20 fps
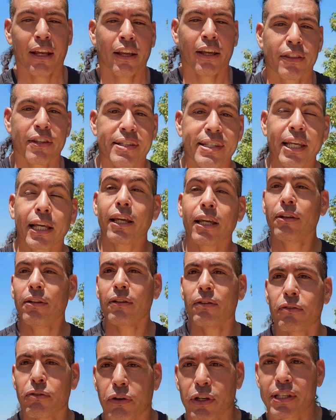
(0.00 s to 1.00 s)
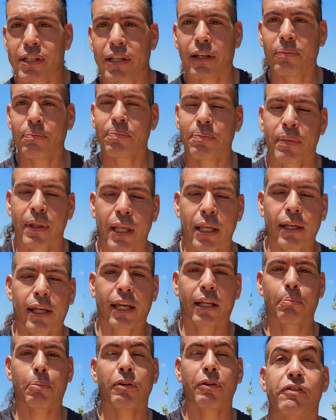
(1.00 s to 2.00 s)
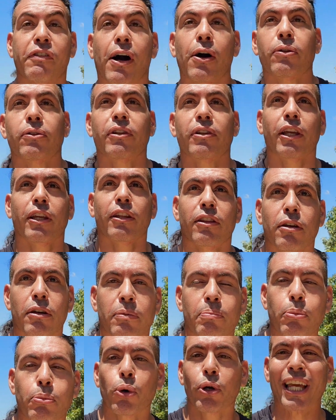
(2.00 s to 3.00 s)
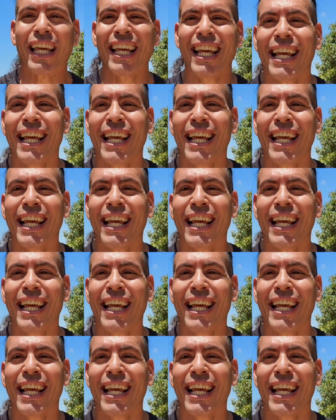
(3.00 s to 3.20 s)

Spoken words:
The second reason can be found in the book